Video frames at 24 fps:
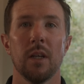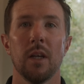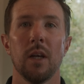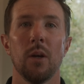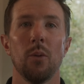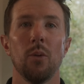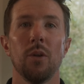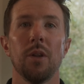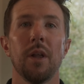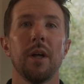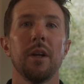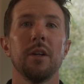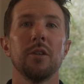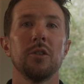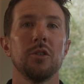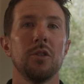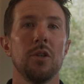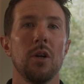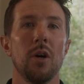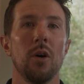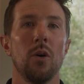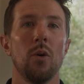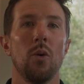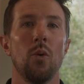It will let us
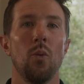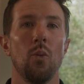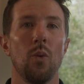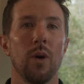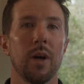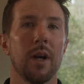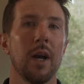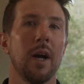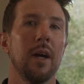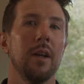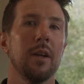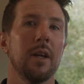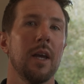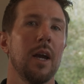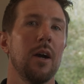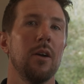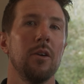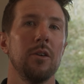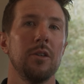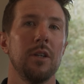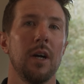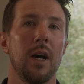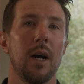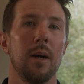know what kind of
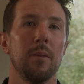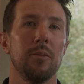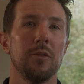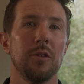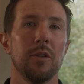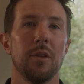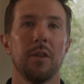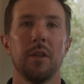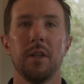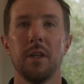countertops,